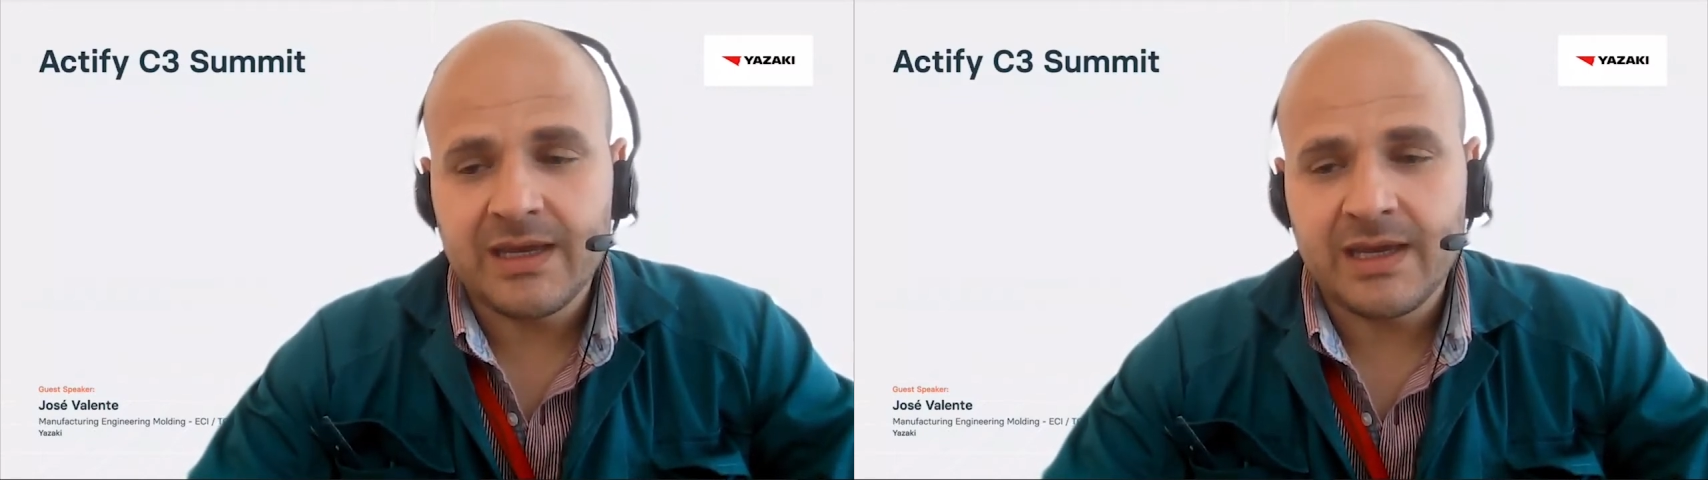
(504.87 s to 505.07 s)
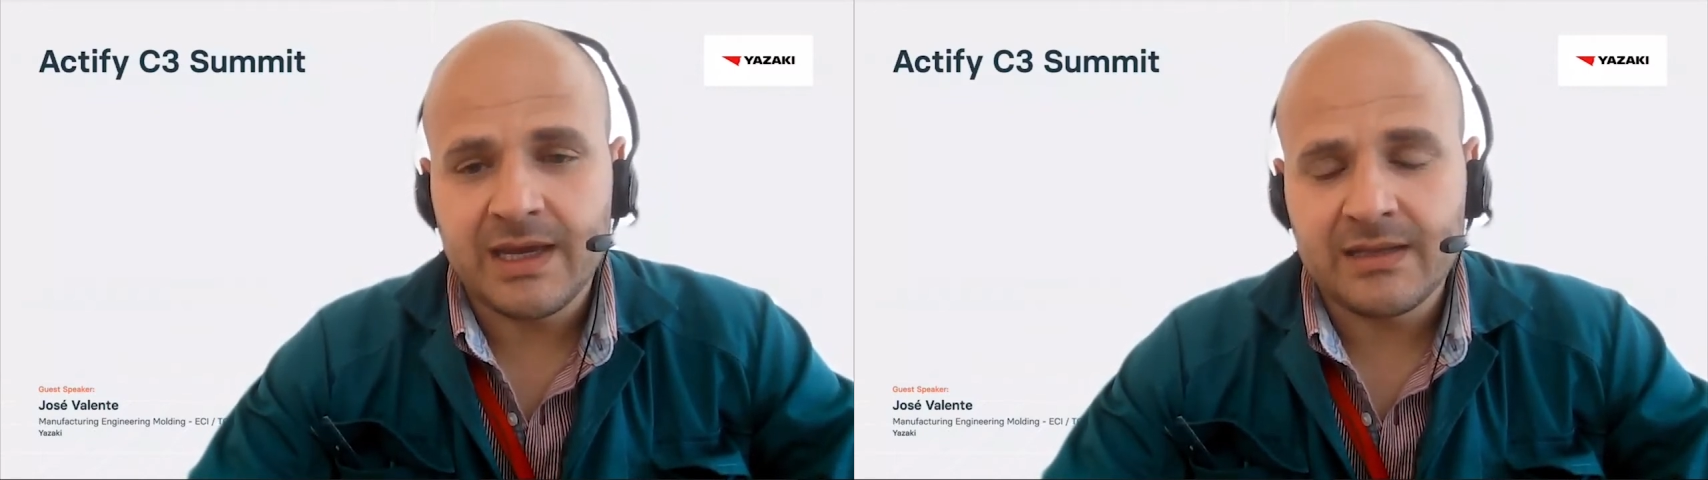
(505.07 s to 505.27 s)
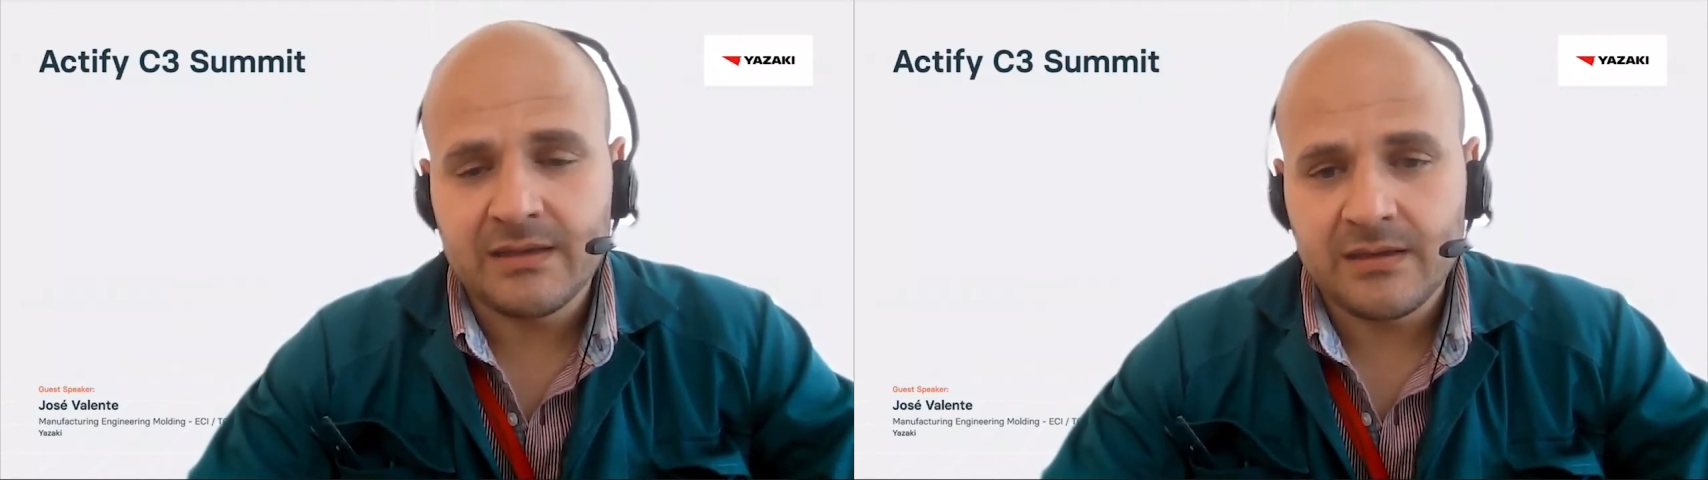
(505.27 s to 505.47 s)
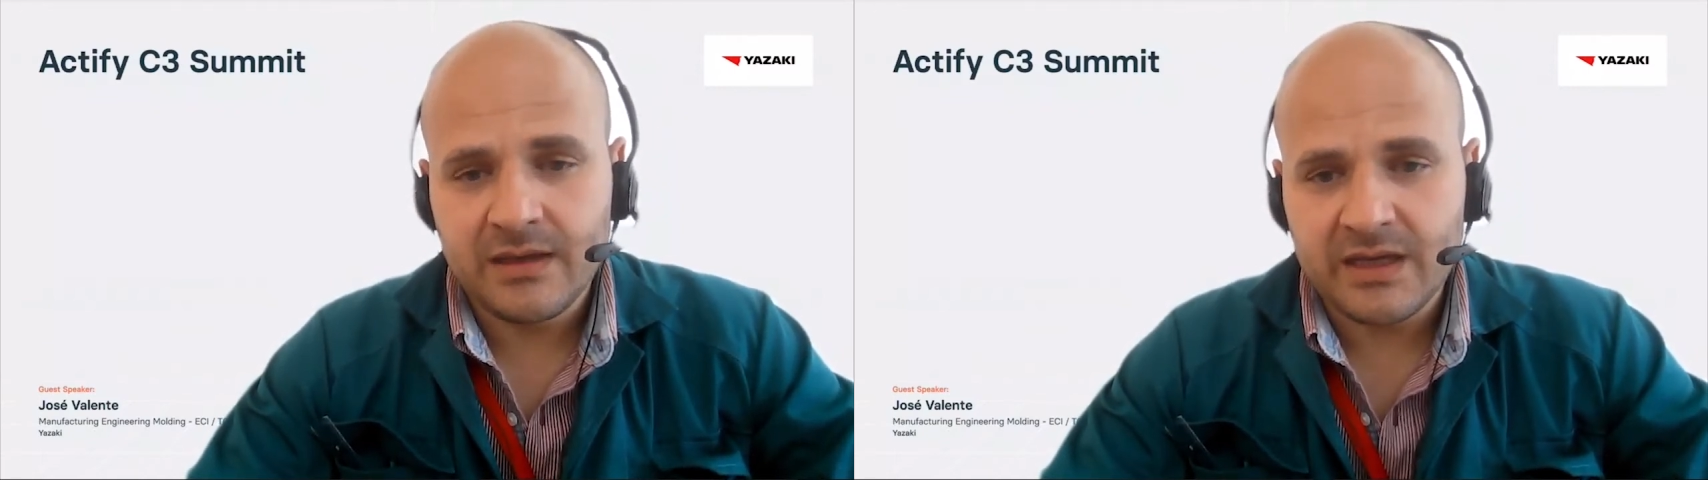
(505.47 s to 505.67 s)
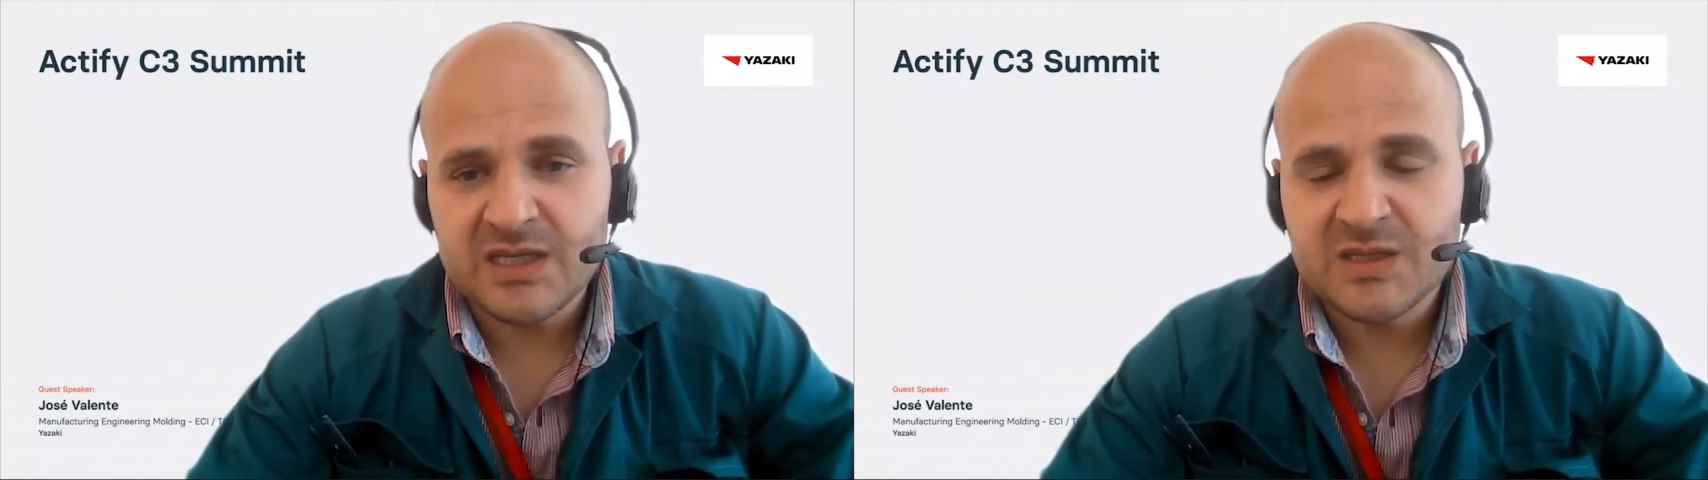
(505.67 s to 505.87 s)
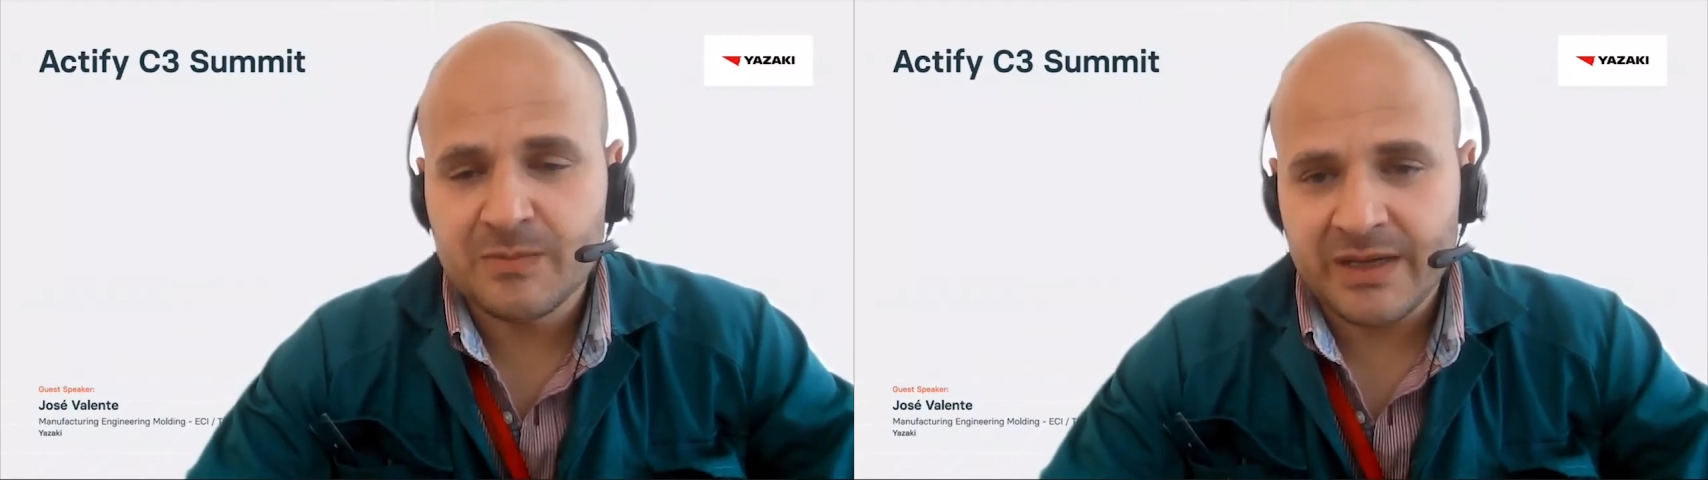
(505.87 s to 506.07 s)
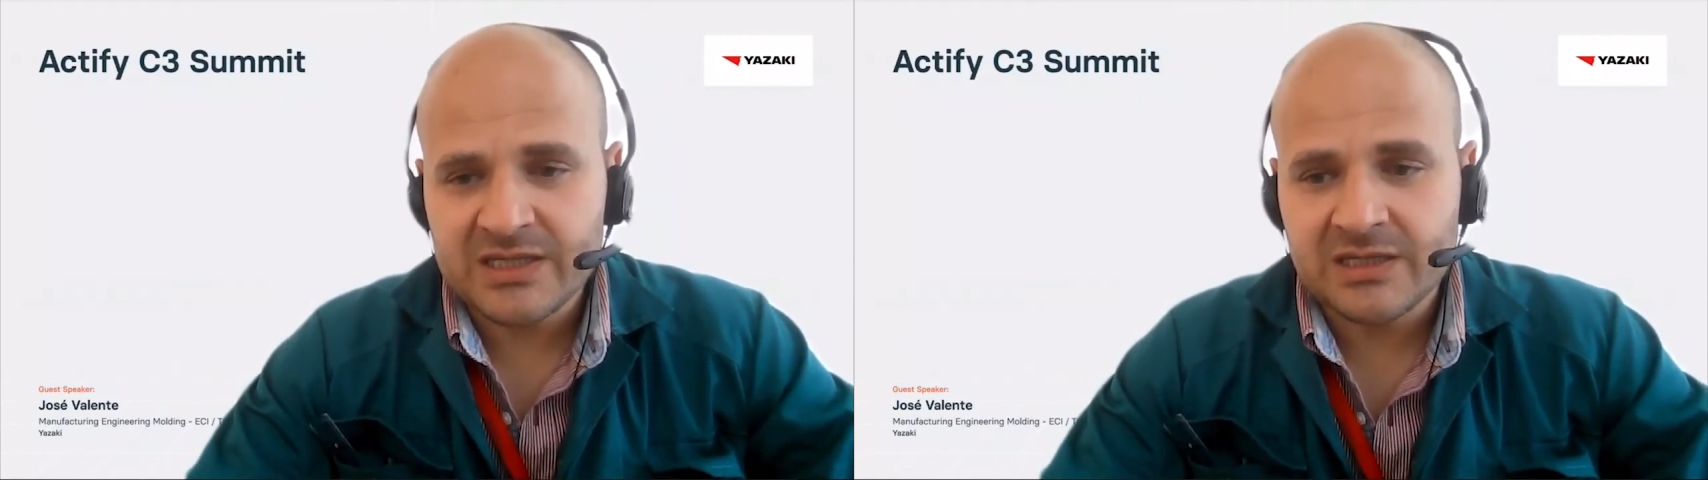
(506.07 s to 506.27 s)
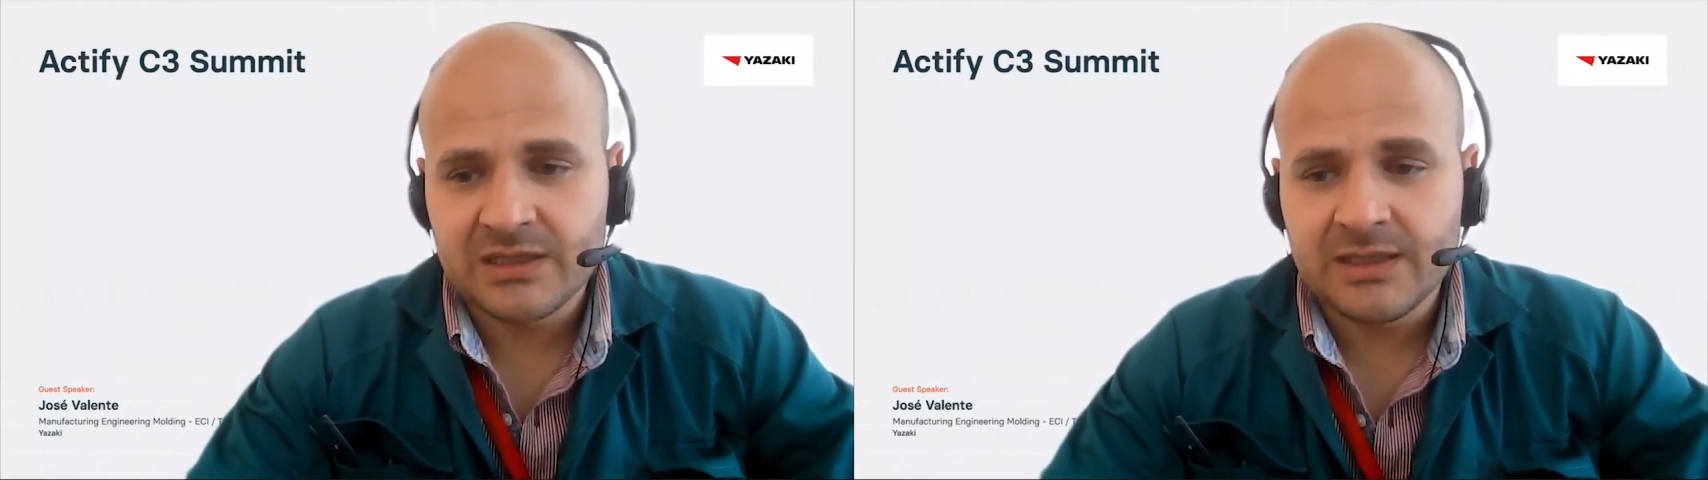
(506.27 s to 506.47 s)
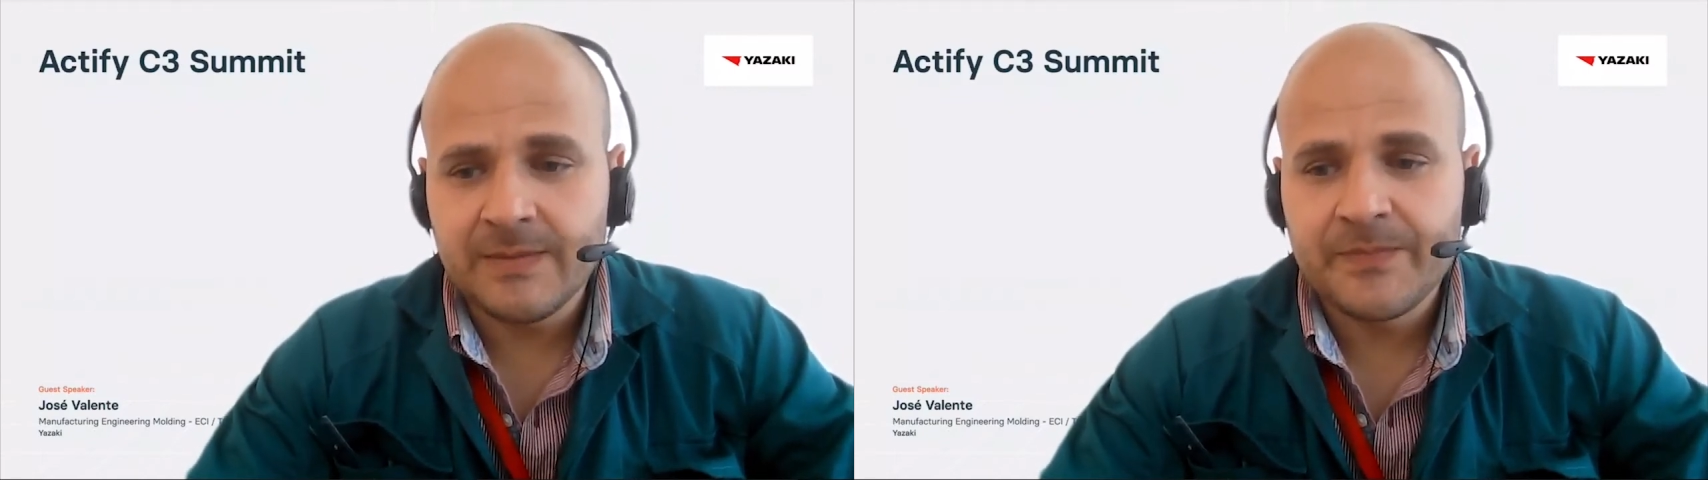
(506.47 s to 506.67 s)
and especially